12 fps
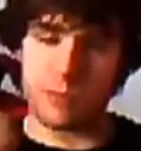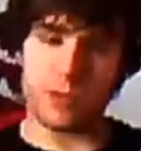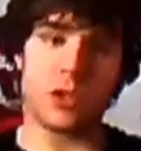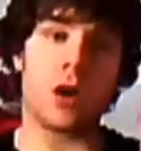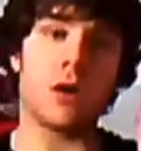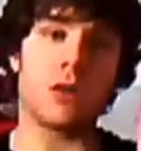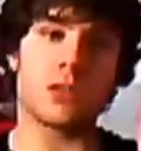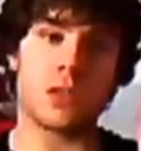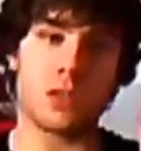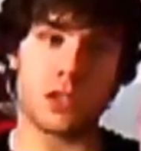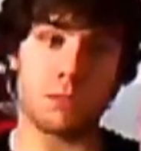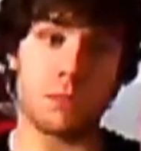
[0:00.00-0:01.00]
Not
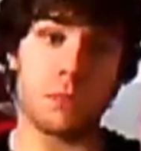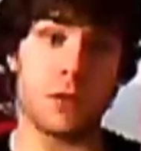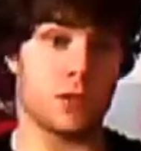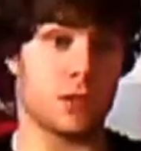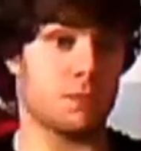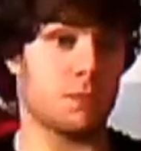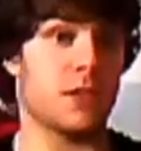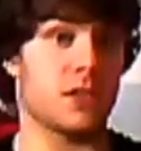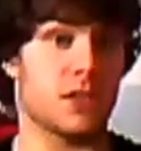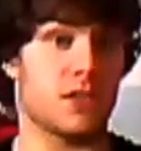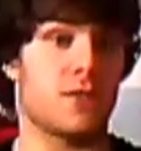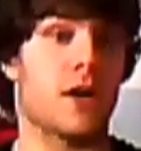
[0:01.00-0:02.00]
to
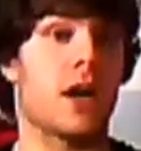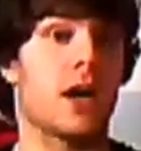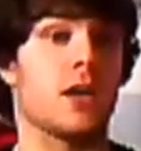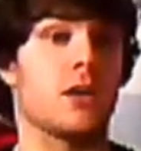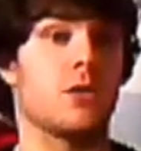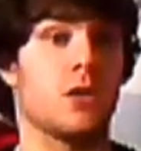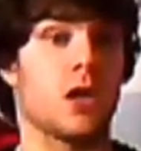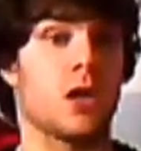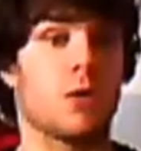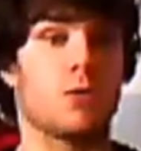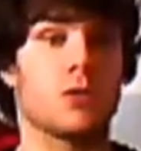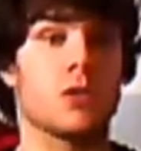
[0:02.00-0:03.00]
specify, you know.